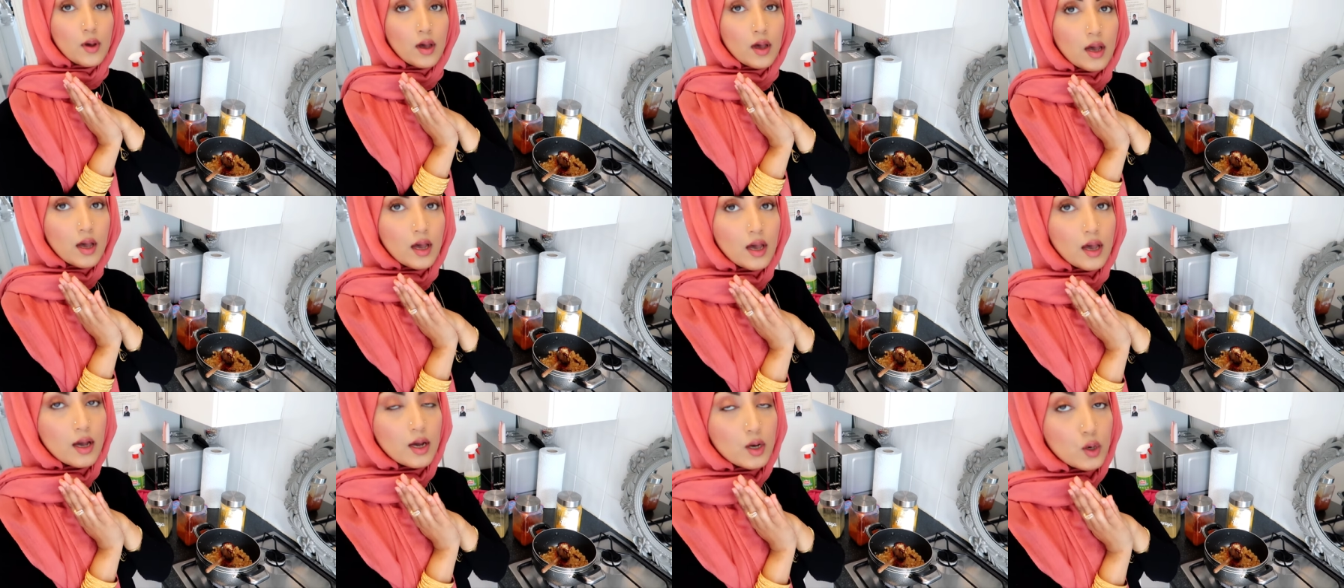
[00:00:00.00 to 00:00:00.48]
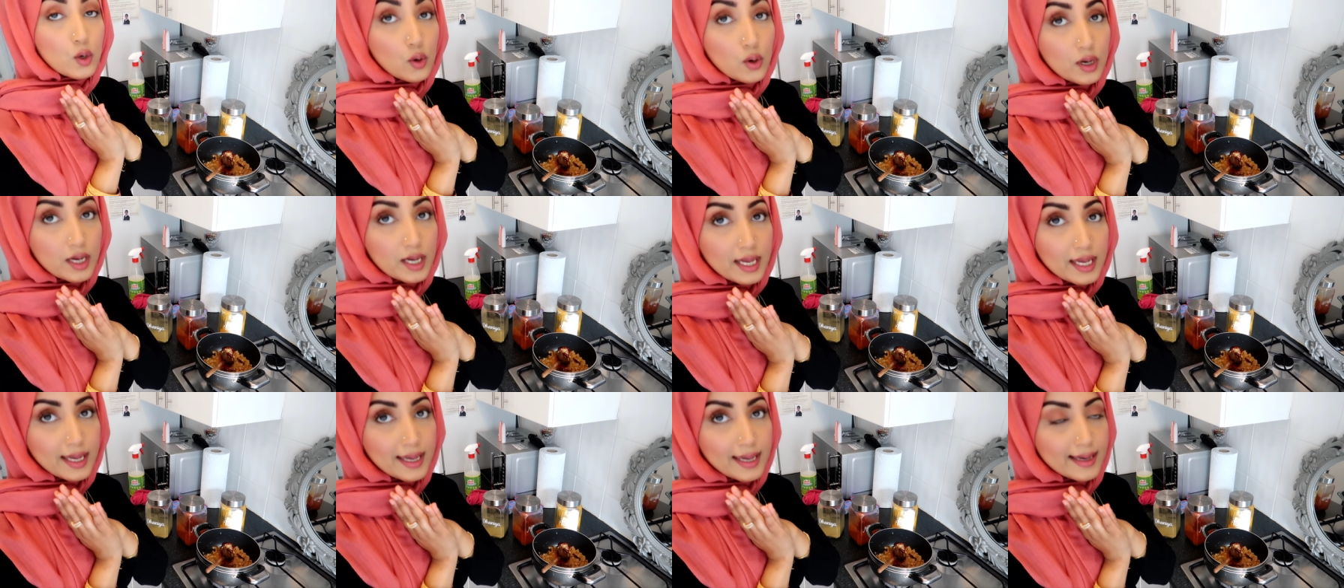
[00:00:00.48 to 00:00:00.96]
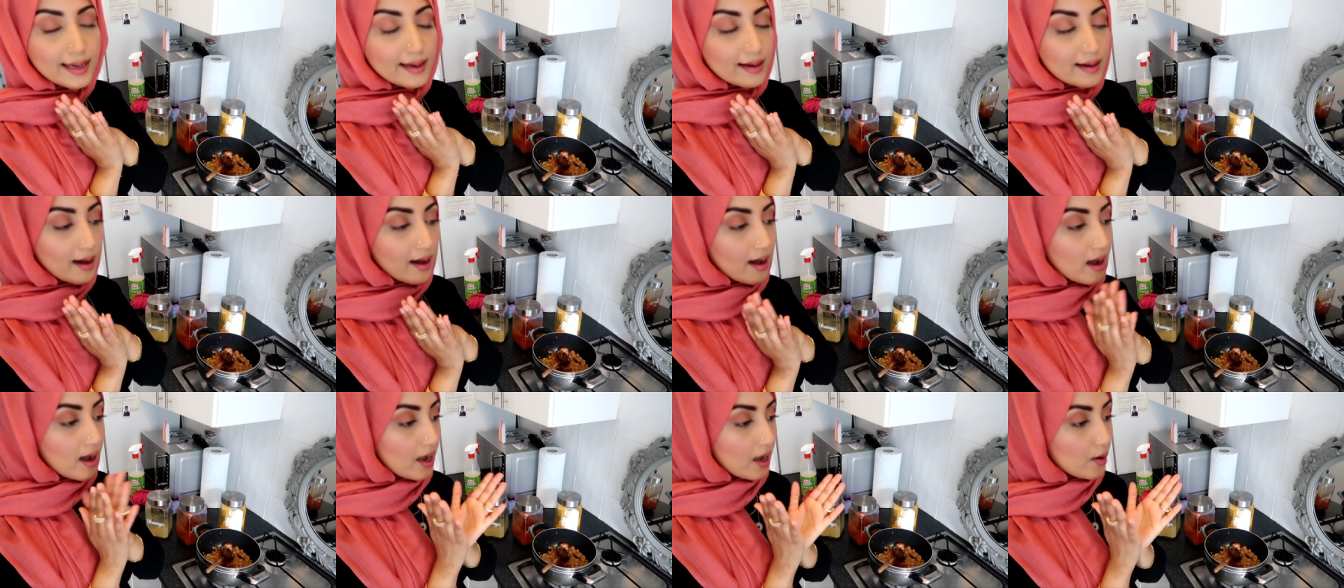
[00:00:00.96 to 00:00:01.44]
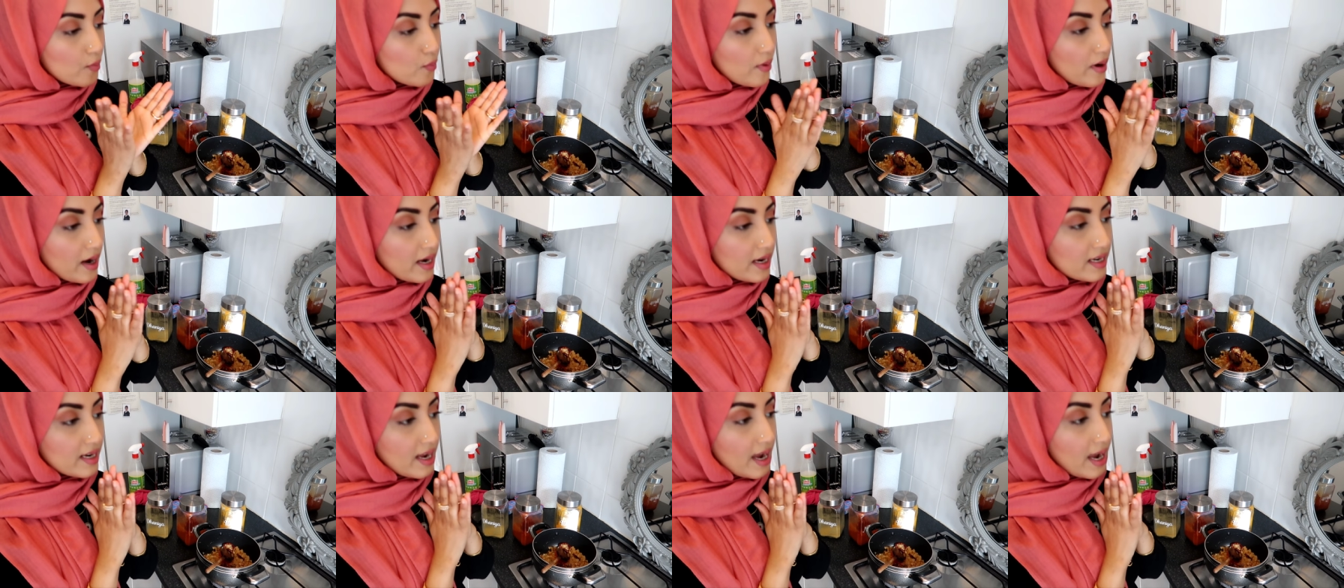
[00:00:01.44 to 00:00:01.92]
were cooking, I
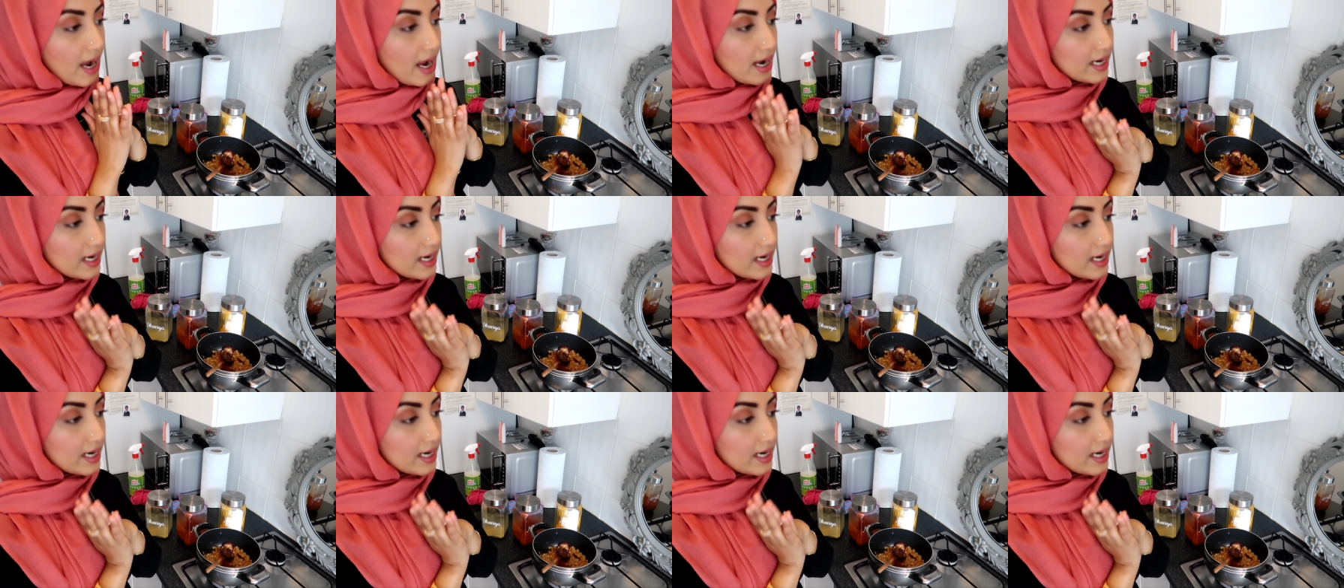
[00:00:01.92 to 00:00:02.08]
went